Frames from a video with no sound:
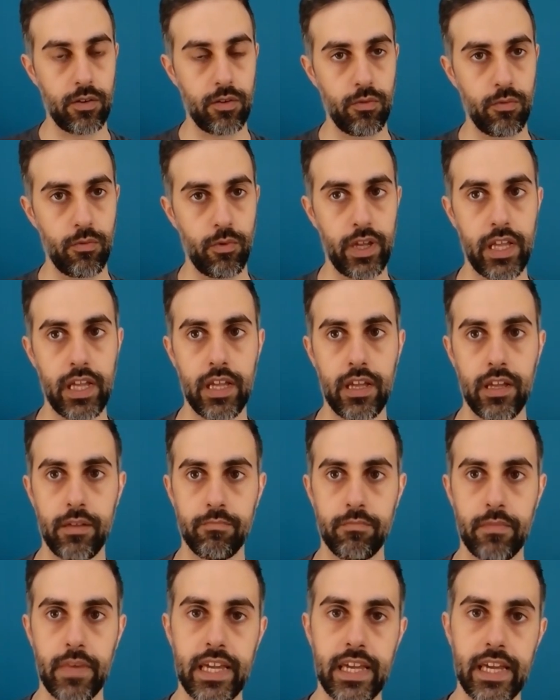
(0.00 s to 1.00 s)
we
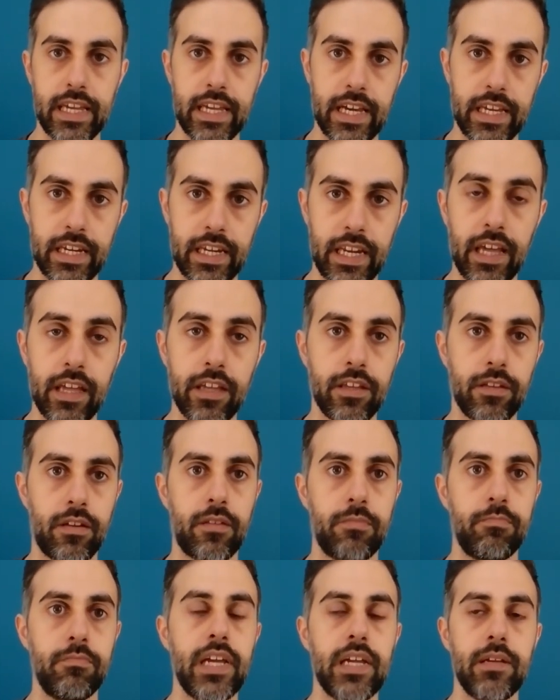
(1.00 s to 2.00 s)
may again
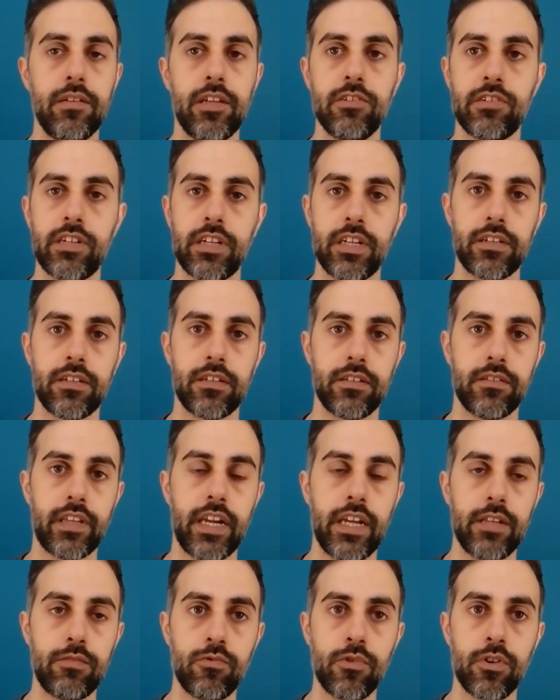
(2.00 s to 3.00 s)
be using the
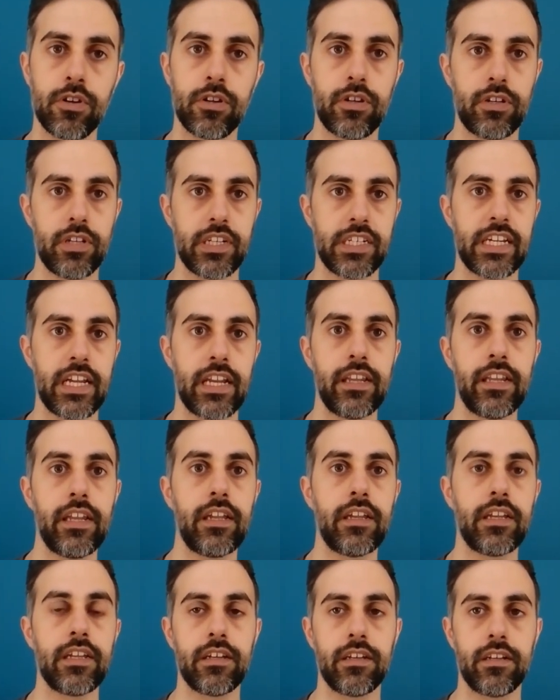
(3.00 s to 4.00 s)
network,
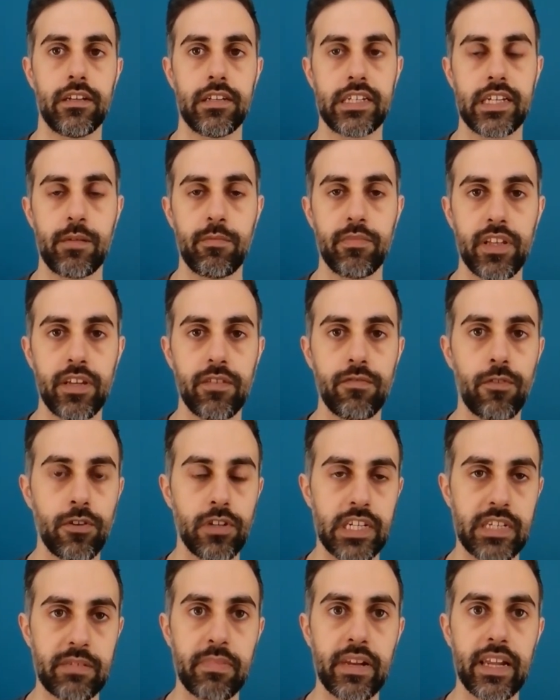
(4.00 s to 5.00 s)
sending something for
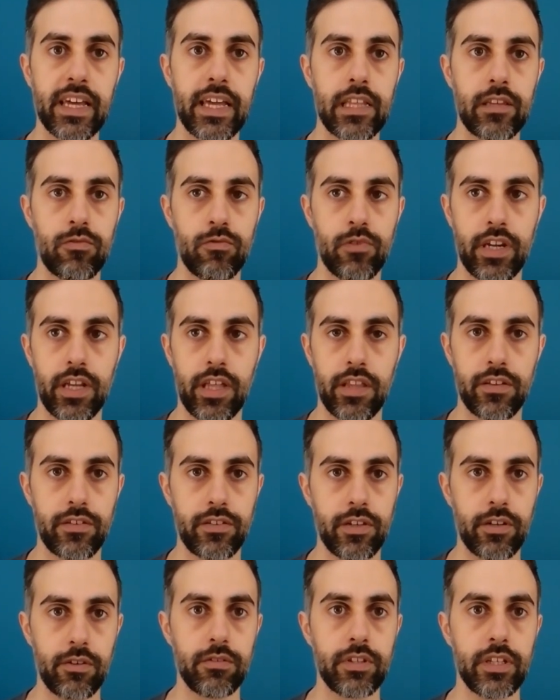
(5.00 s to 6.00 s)
display to another
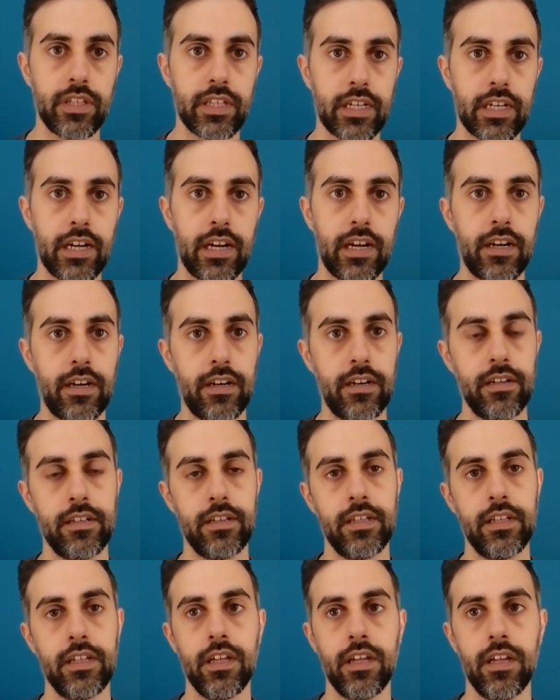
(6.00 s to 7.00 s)
node in the car.
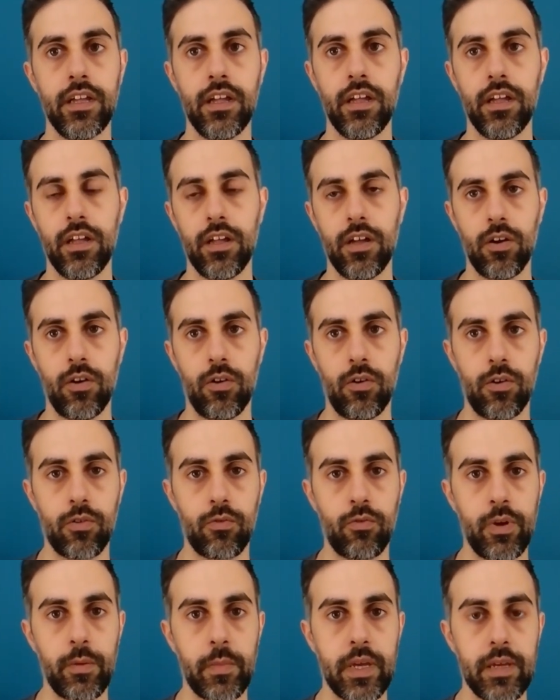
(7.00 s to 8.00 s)
Or
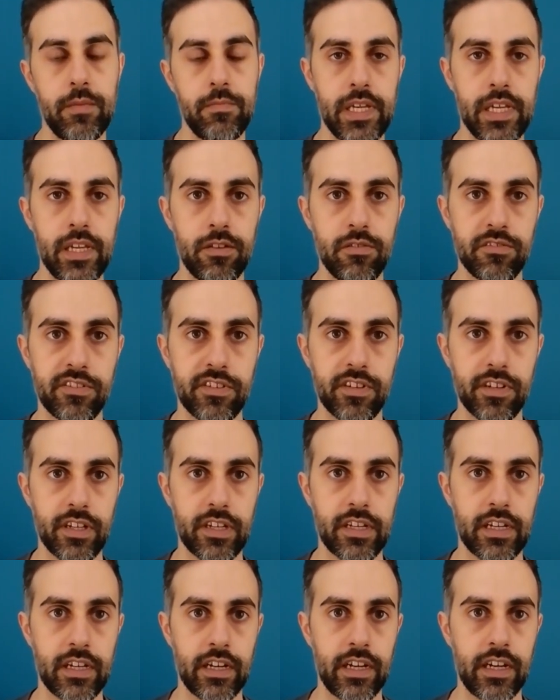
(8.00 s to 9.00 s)
we may be using
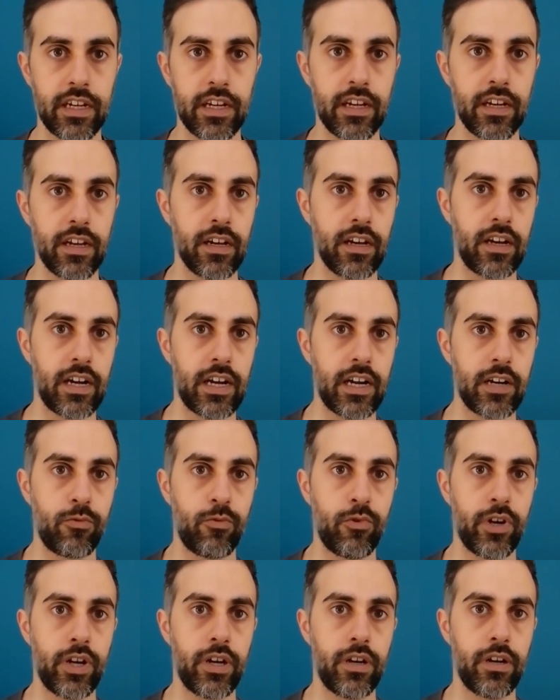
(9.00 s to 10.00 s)

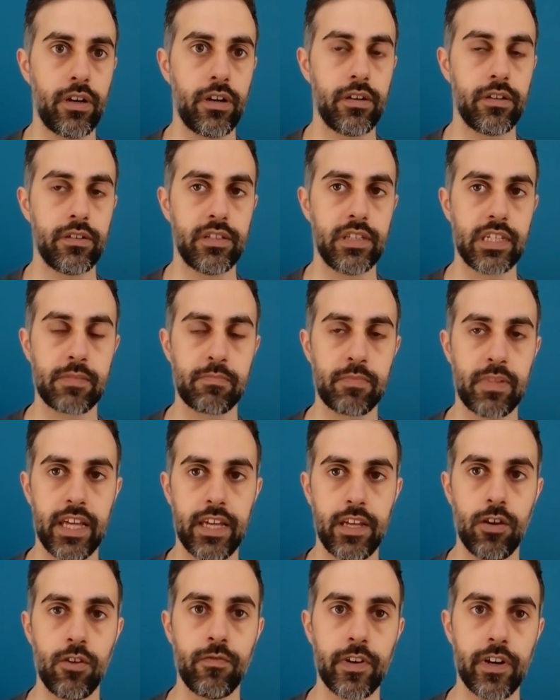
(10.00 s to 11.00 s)
hardware
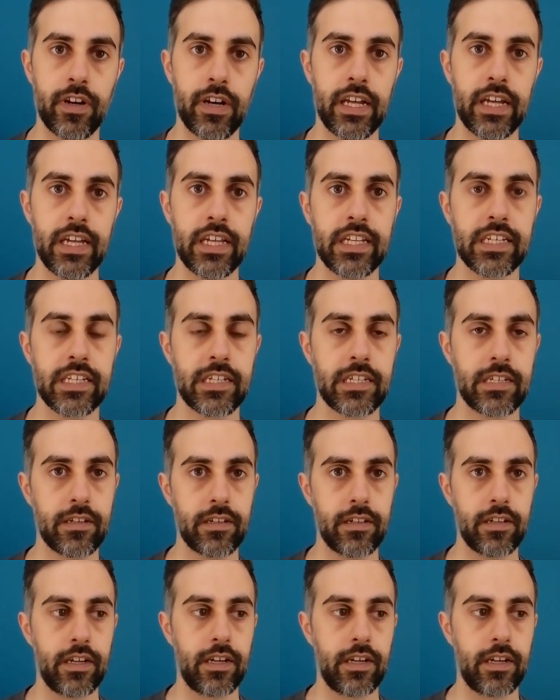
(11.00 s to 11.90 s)
display overlays,